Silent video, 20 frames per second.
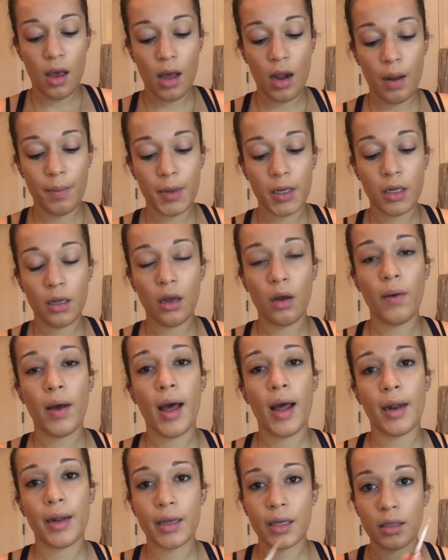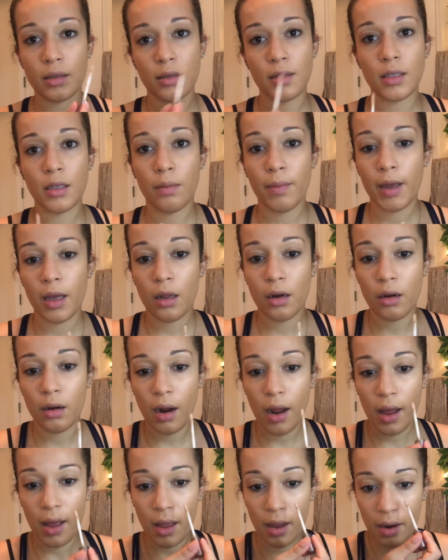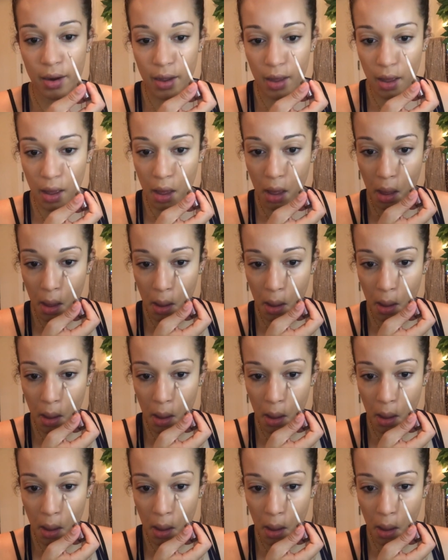and I'm gonna go ahead and conceal my under eye area.